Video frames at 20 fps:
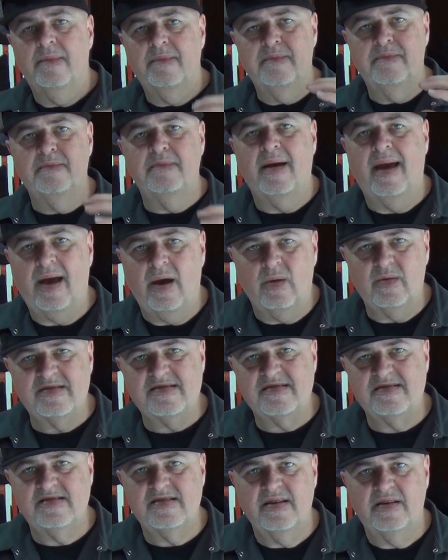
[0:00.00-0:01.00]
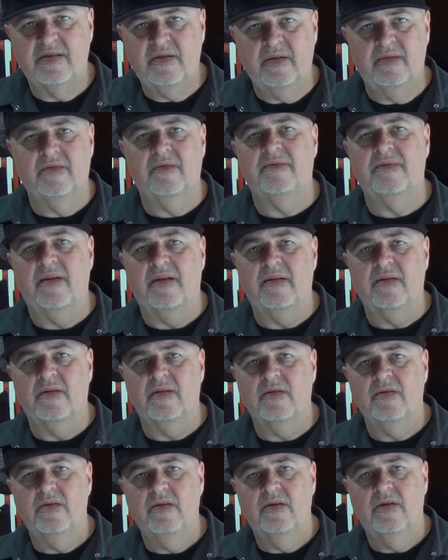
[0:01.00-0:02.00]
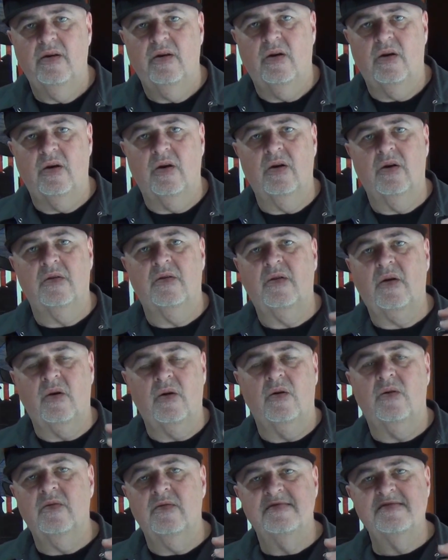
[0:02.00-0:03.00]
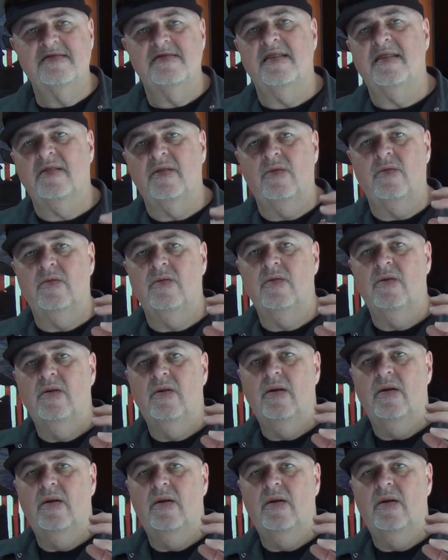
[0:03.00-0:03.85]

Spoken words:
mounts to the fender, or her turn signal